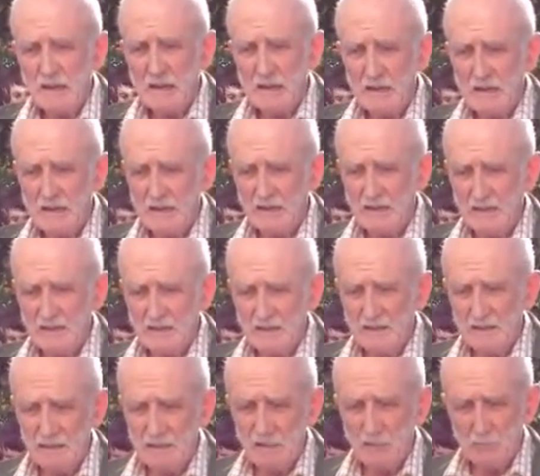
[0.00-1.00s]
And
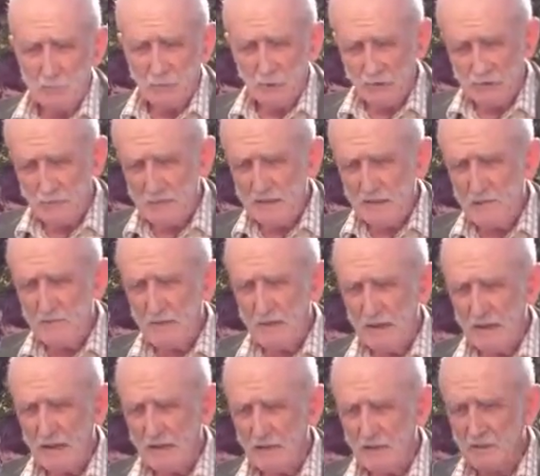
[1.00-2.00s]
it puts me in
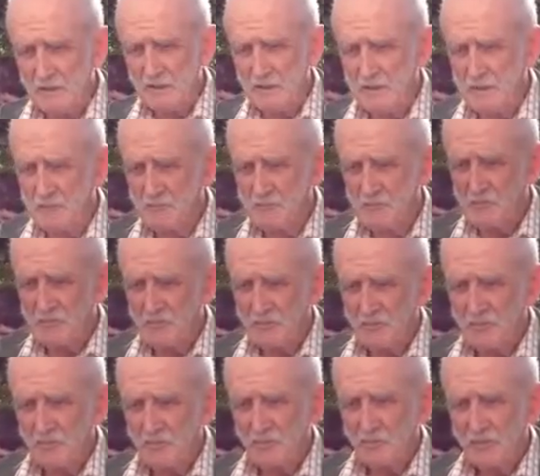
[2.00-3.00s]
mind
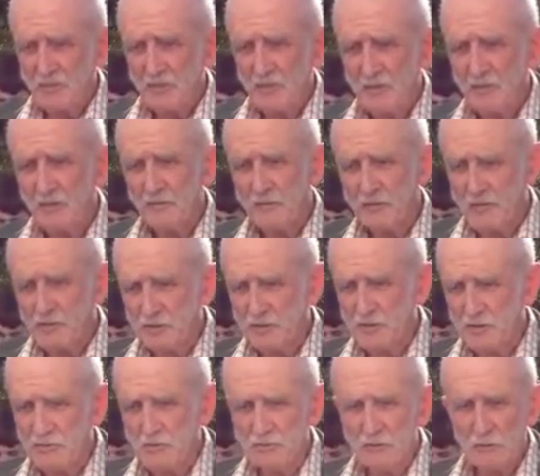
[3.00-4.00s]
of the
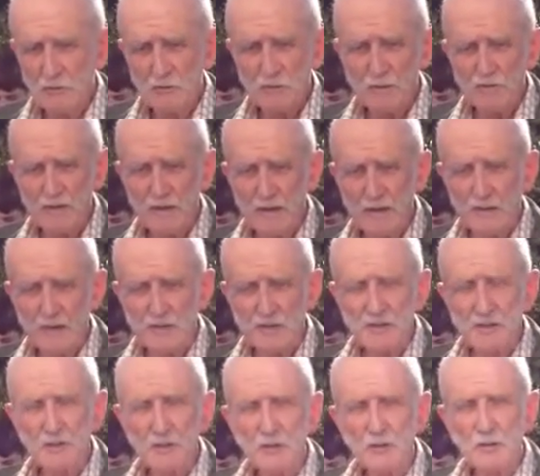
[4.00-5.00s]
two old
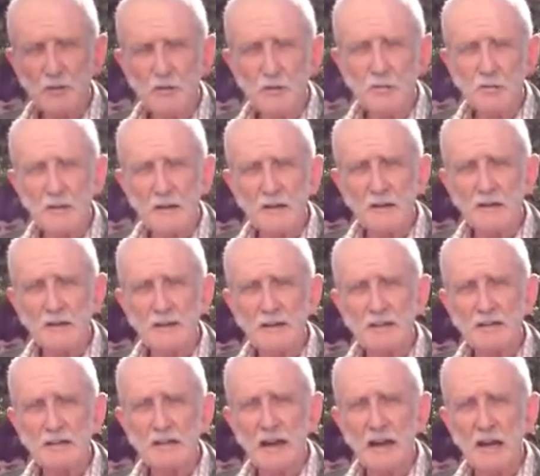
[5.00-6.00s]
fellas who were at a
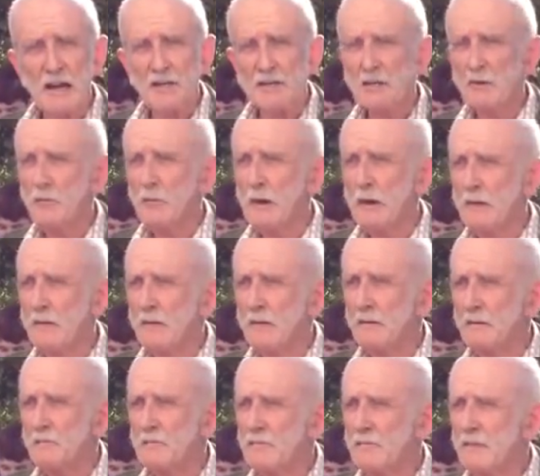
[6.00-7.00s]
society
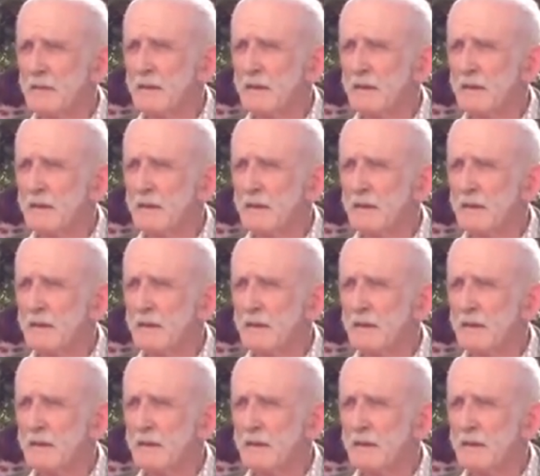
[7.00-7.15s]
wedding.